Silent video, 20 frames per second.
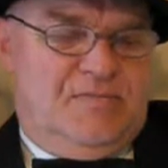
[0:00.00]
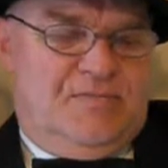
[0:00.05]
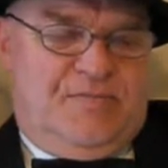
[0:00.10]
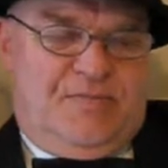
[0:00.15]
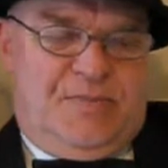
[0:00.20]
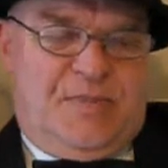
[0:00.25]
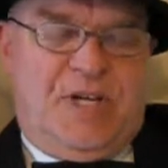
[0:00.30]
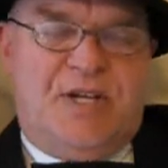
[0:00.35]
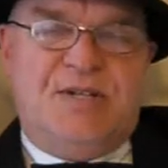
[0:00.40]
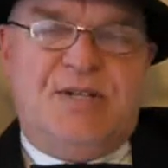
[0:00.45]

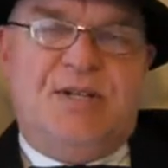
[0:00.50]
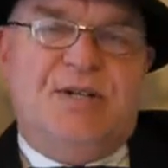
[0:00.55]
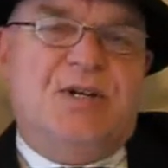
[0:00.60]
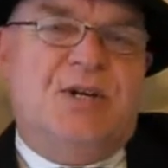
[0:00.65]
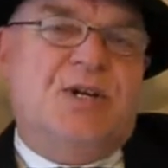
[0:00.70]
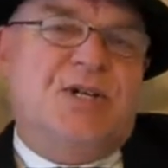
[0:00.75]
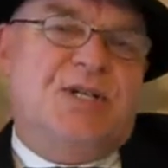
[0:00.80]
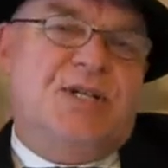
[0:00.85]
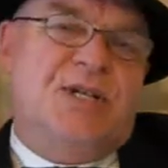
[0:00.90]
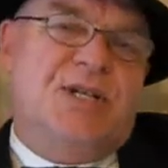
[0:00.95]
80,
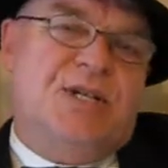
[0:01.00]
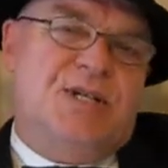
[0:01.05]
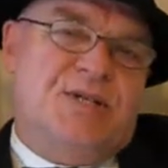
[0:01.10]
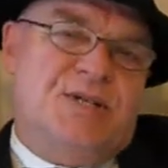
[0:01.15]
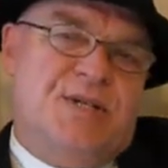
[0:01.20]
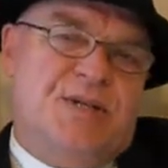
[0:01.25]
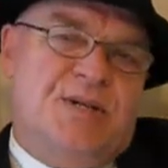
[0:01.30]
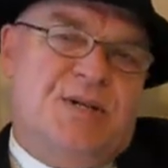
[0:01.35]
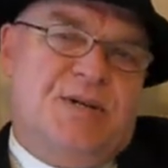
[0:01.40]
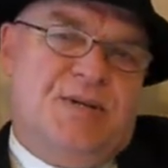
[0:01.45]
90 years
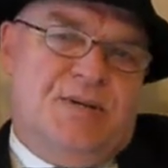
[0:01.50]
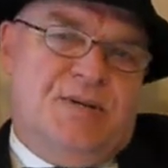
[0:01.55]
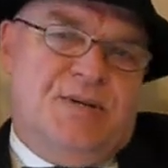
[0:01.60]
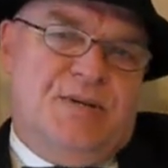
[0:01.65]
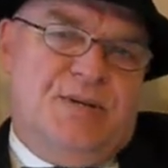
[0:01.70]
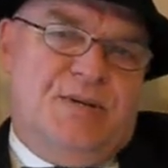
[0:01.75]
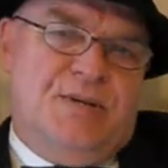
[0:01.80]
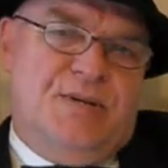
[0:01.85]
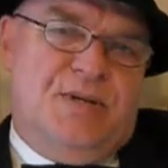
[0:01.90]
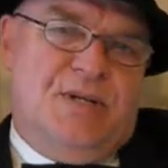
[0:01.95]
ago.
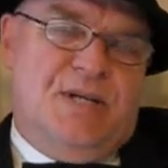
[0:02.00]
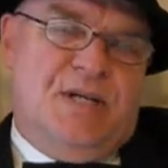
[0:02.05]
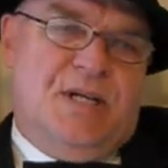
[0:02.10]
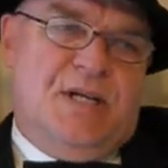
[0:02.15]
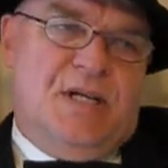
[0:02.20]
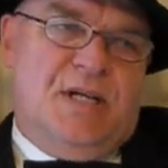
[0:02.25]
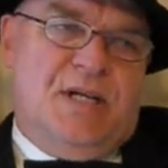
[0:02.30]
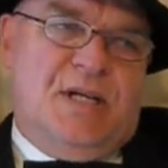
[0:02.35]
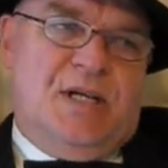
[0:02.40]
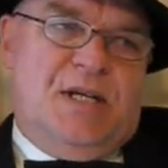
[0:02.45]

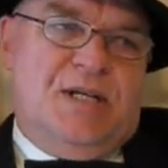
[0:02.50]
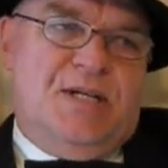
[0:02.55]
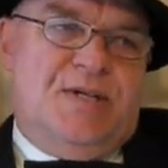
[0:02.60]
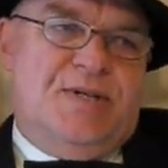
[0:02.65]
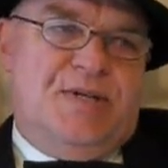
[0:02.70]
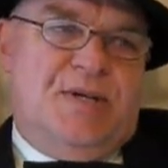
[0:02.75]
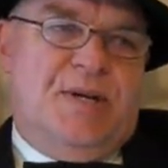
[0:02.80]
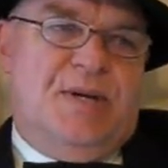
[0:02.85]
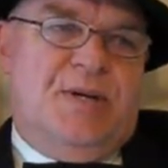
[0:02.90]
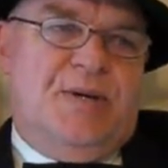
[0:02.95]

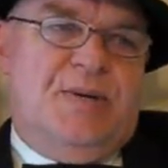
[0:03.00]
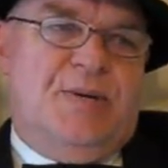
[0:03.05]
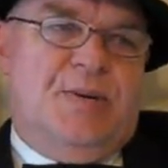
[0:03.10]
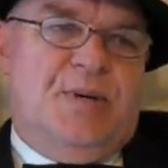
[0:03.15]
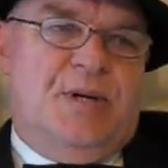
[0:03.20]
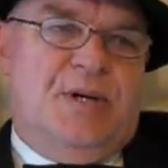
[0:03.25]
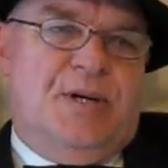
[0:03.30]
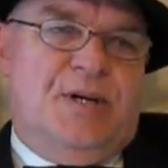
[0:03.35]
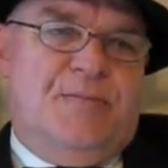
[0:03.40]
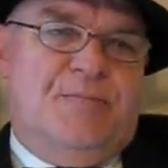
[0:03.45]
So
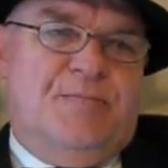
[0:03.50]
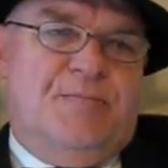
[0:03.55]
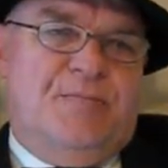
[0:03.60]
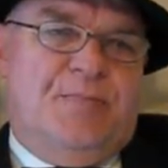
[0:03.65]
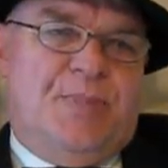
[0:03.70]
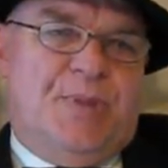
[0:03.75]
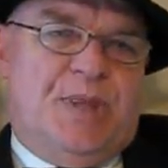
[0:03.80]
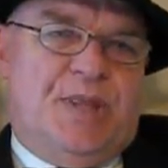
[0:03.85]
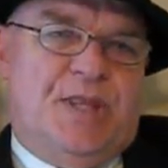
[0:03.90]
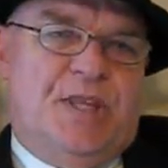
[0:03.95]

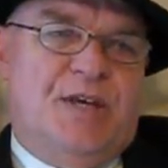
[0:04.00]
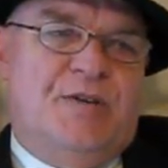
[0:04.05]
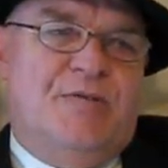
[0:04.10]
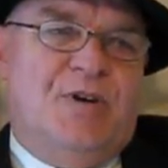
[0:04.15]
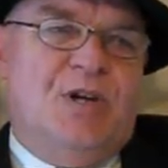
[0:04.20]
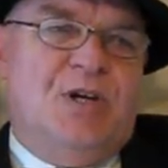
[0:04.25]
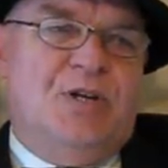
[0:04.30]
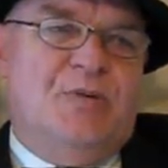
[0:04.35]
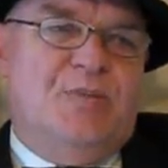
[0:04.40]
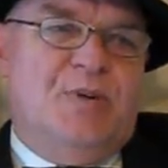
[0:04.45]
they've
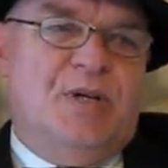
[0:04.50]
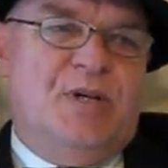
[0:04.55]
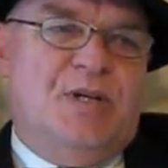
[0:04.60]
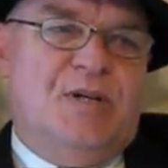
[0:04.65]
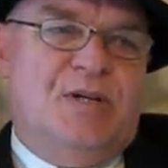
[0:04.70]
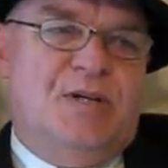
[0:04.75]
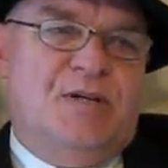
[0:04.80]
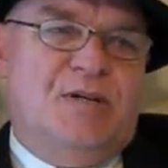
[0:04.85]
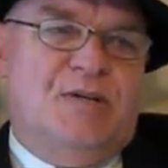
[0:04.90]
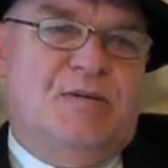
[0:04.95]
only
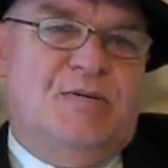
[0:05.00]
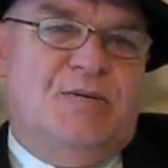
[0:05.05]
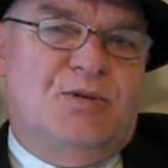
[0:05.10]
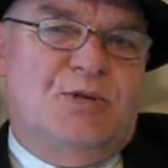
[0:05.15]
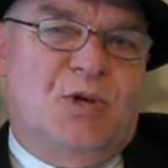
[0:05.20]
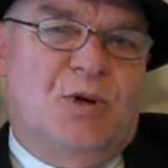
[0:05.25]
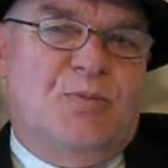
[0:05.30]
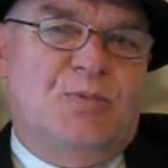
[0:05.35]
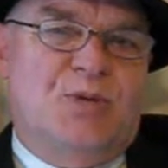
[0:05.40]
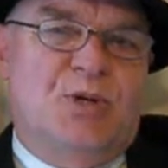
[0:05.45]
been
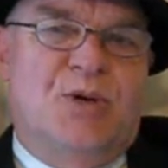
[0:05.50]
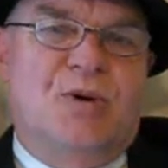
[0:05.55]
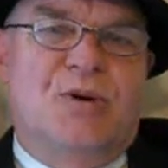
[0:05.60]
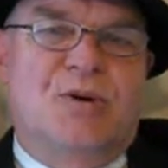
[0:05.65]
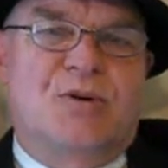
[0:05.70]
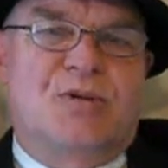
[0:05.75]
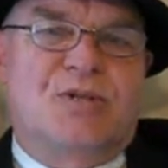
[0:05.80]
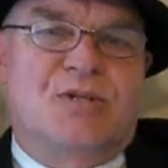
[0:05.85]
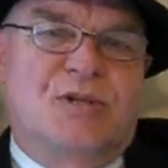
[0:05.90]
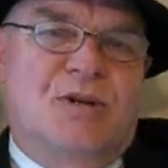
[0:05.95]
top
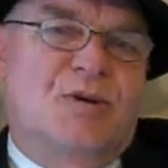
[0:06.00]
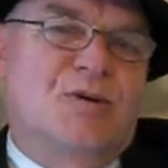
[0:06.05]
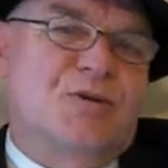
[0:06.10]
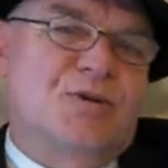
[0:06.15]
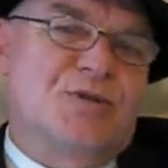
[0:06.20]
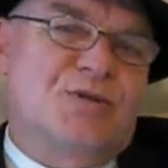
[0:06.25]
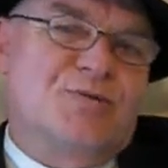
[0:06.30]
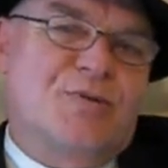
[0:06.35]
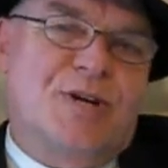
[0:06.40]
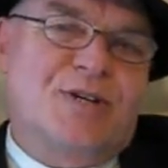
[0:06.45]
dog as long
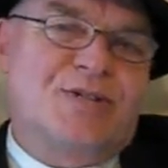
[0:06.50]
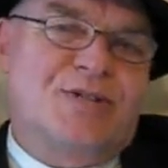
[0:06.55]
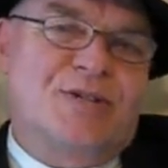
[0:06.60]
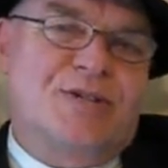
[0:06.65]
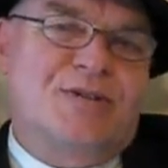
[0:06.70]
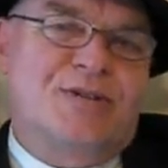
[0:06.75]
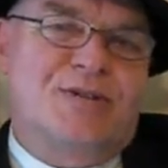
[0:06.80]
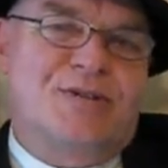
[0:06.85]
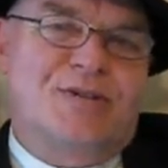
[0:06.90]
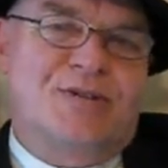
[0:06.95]
as
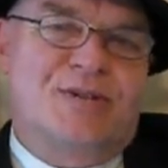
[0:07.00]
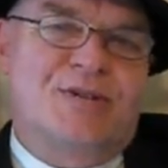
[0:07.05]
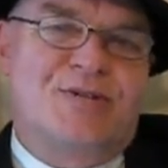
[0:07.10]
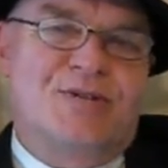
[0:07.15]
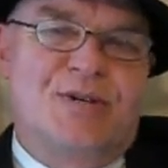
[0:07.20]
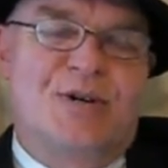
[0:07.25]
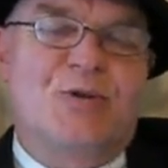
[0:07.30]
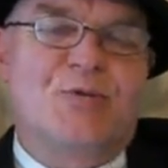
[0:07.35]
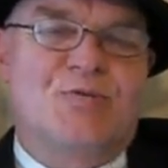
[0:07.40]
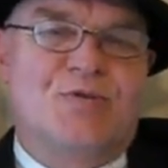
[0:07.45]
Russia
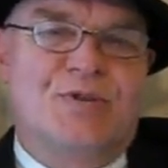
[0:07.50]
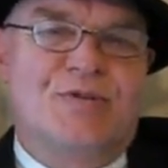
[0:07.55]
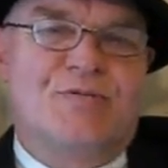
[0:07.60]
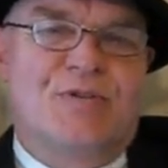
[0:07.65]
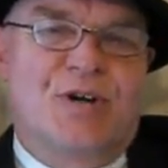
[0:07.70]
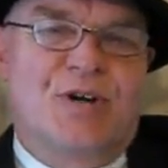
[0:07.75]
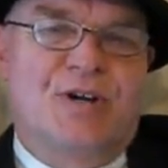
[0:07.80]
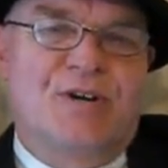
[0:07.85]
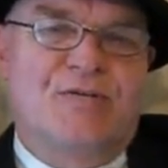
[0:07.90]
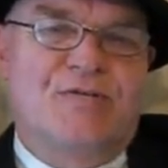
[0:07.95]
itself
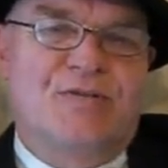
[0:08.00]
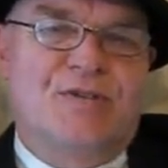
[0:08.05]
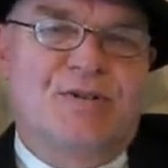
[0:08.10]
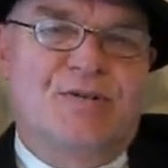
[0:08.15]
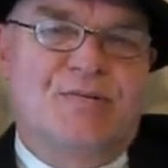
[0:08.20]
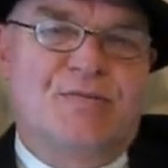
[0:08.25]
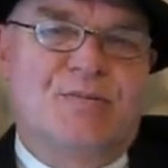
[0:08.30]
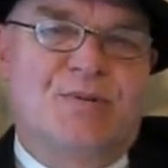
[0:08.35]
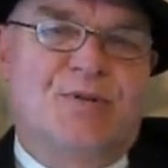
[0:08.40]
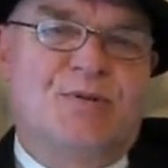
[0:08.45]
survived,
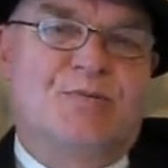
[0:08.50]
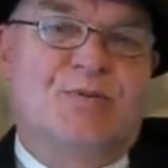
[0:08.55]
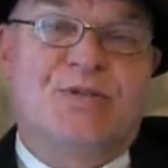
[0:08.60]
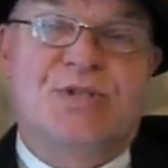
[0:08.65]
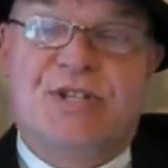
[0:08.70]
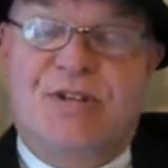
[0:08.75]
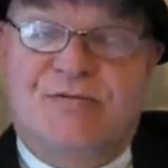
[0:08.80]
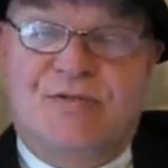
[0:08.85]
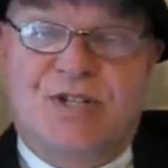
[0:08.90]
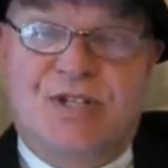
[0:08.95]
which was
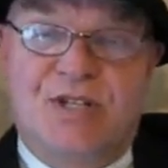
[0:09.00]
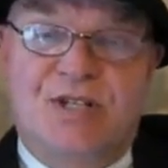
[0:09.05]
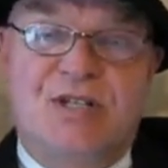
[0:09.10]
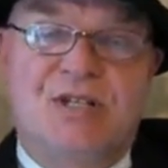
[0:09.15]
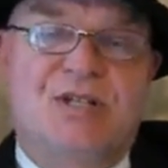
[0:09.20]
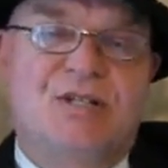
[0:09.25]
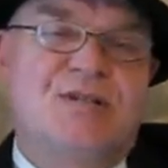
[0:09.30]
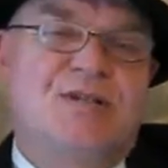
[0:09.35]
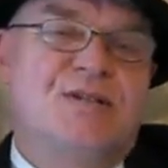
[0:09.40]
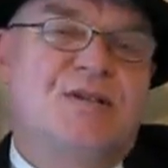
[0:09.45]
70
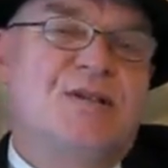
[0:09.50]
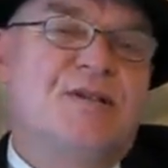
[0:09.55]
years.